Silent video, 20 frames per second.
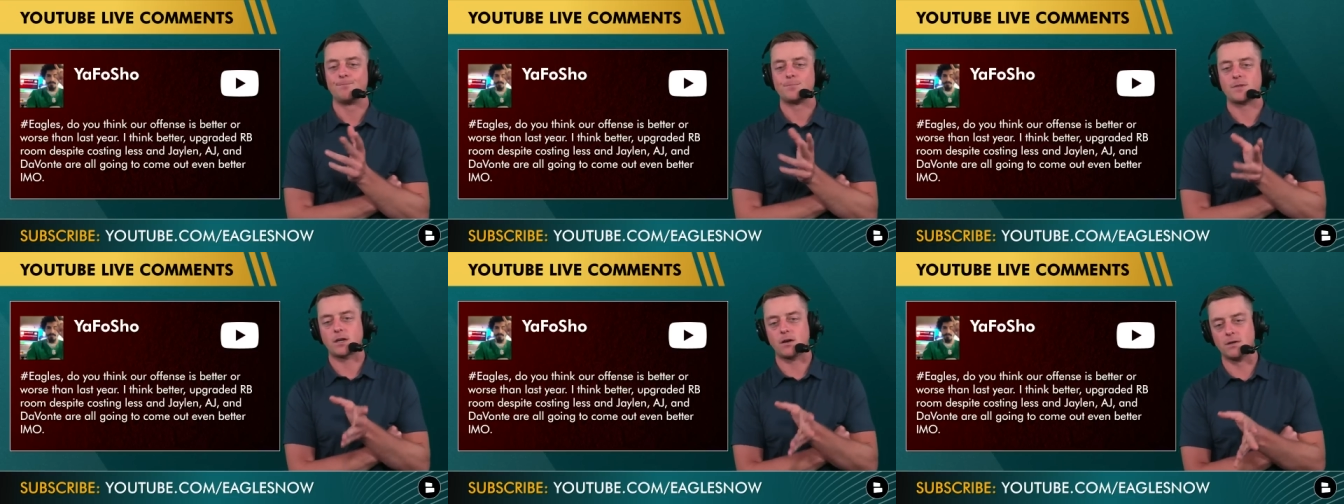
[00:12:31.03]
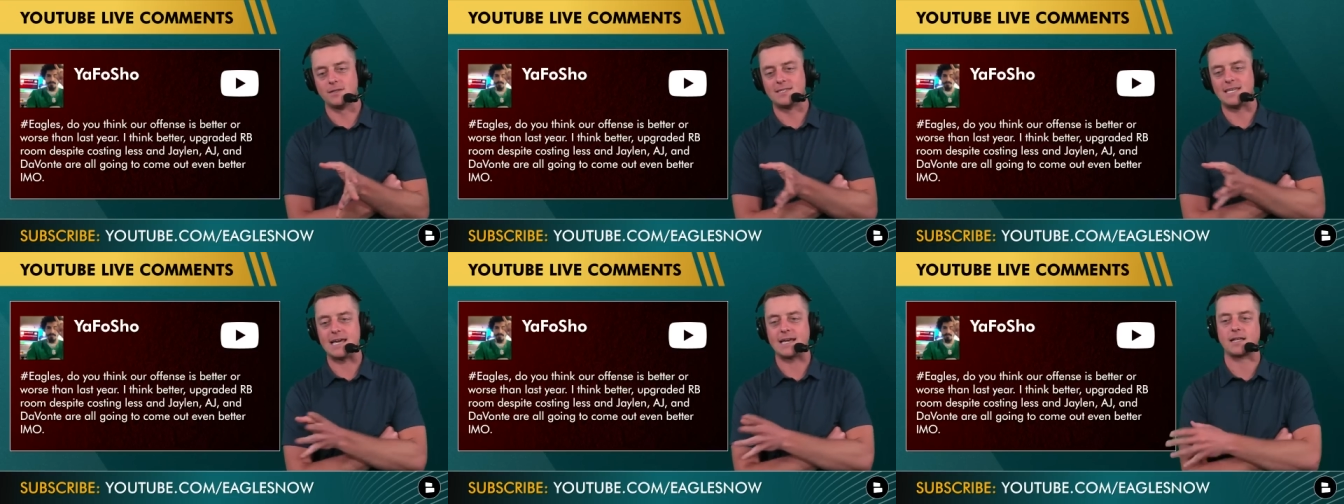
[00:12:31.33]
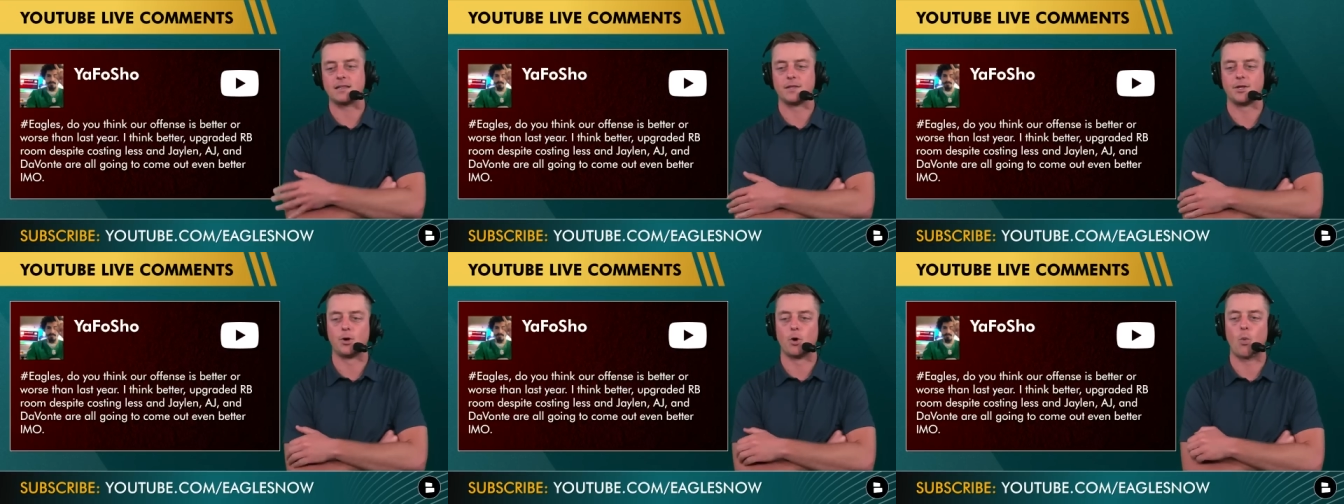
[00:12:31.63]
Could take
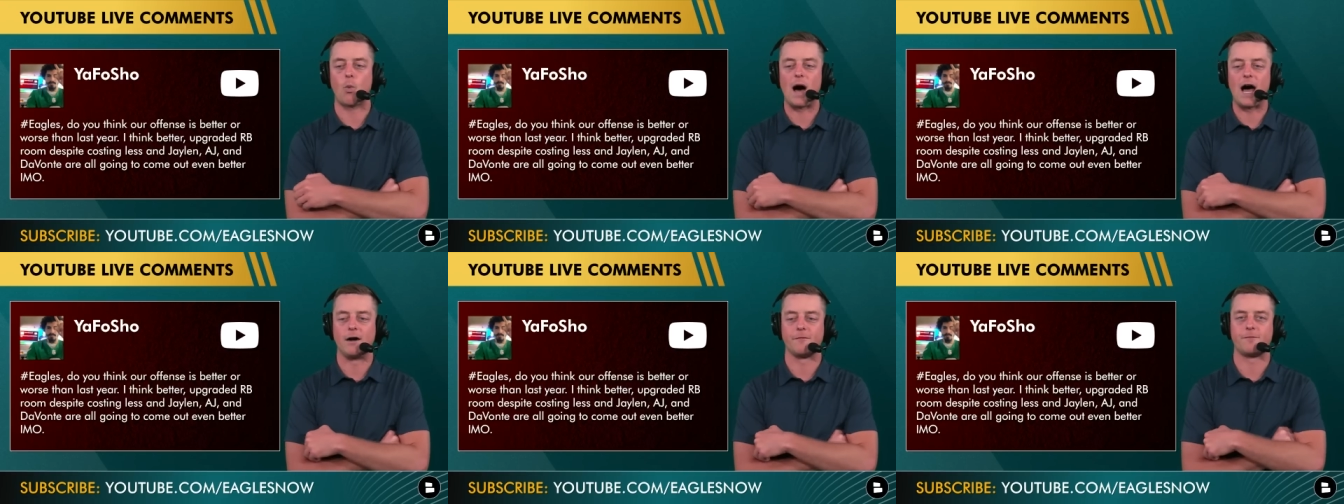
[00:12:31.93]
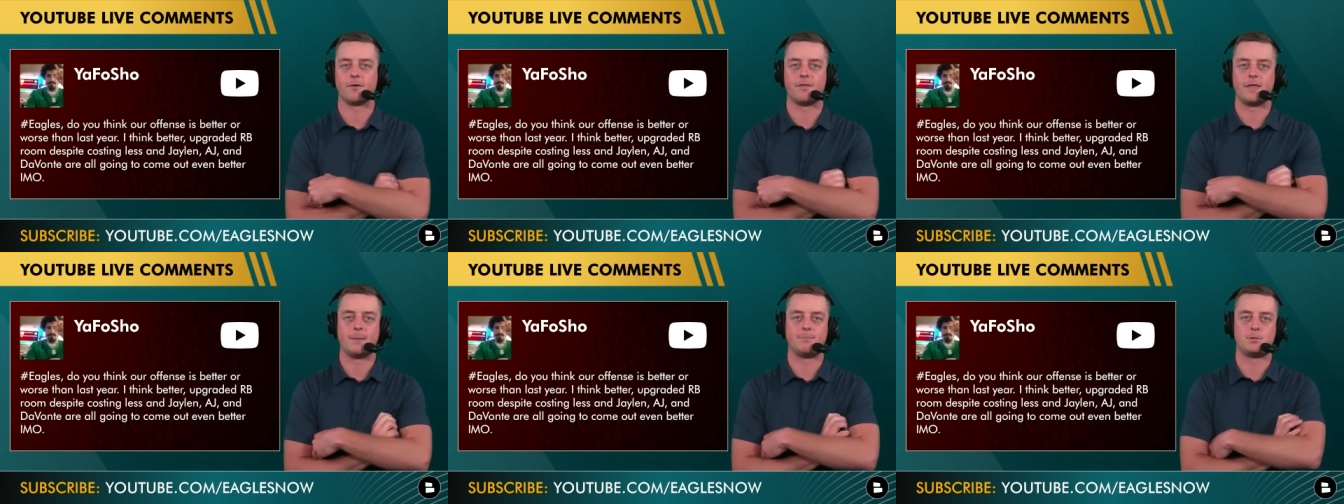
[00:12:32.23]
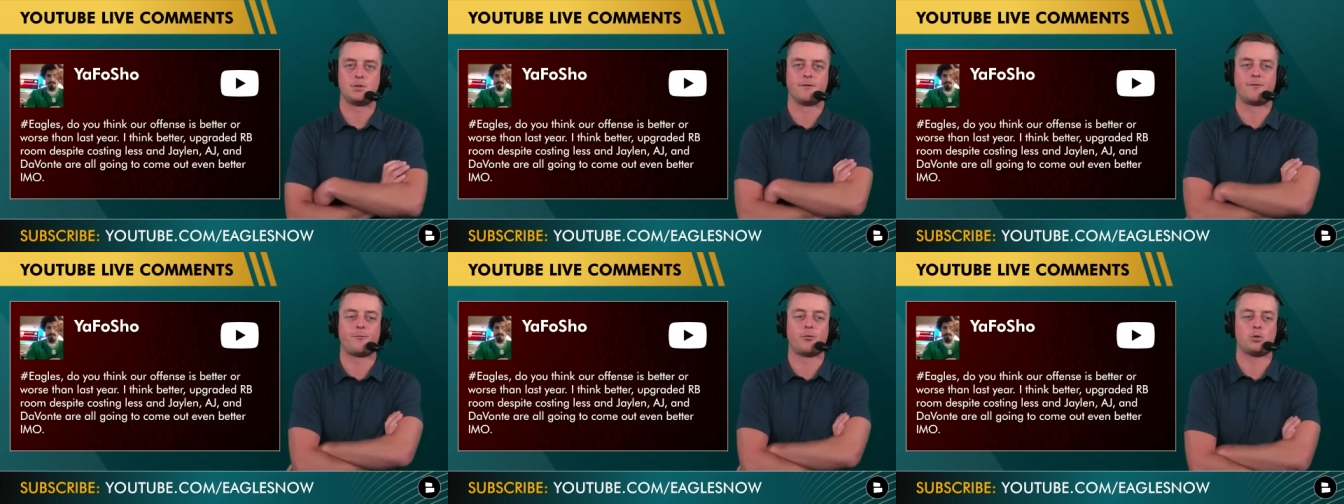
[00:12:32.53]
a little while for them
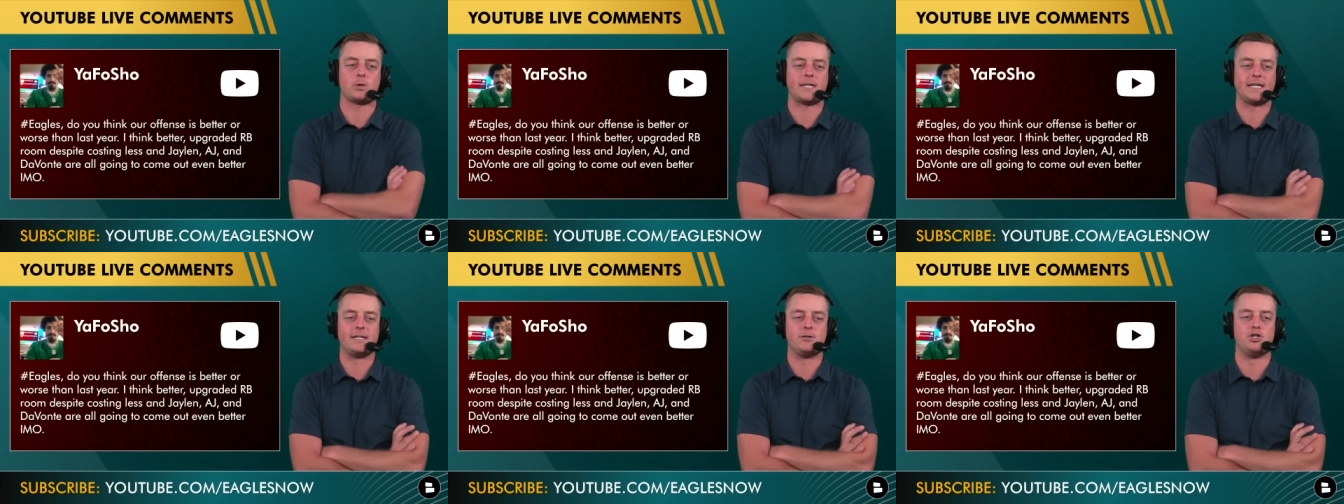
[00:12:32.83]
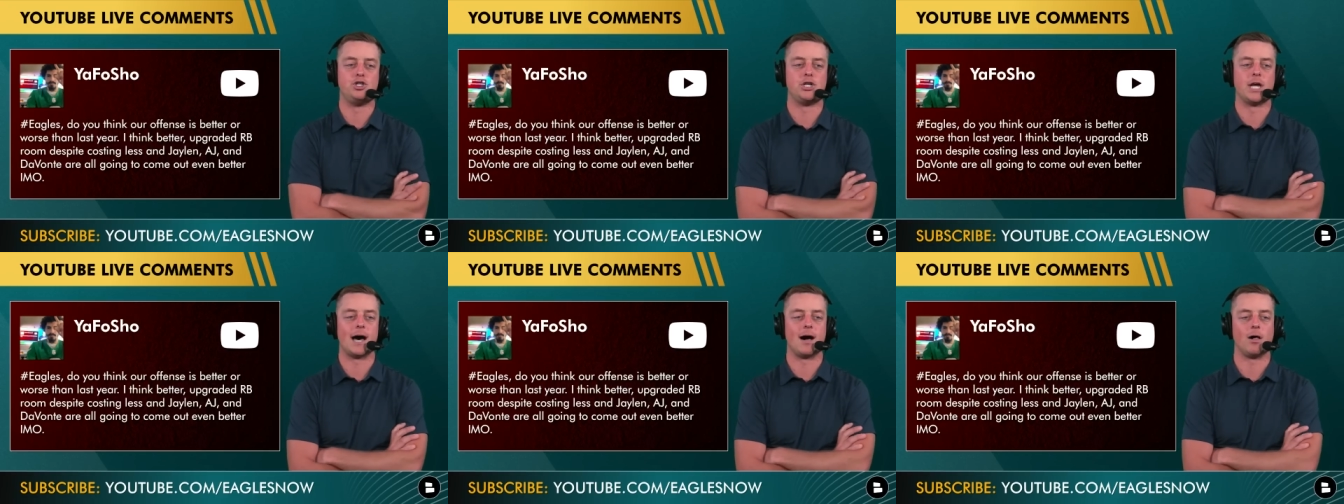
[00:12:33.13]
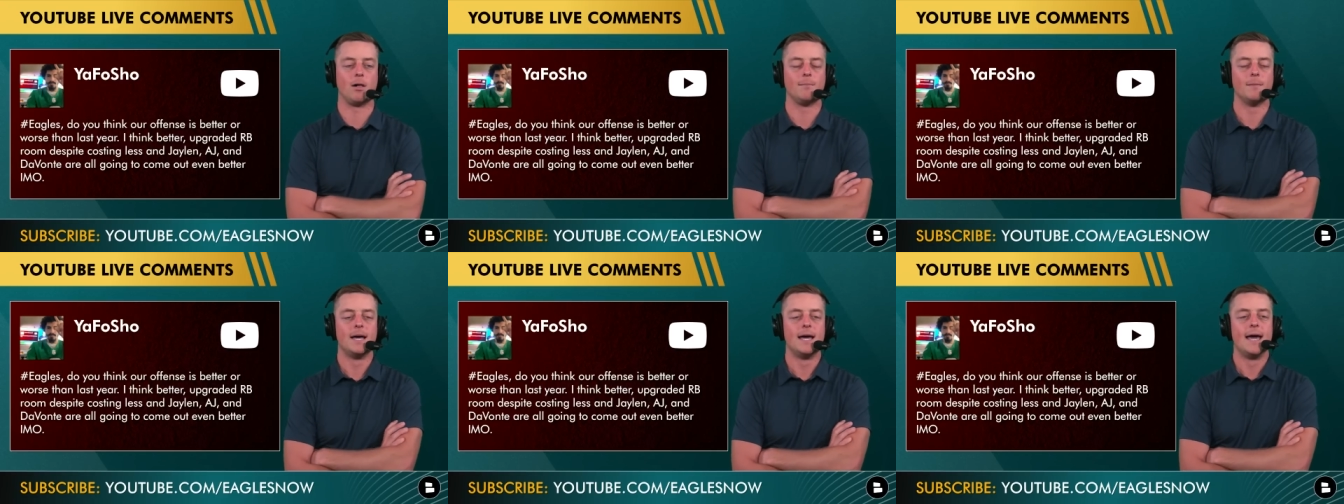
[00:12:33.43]
to fully gel.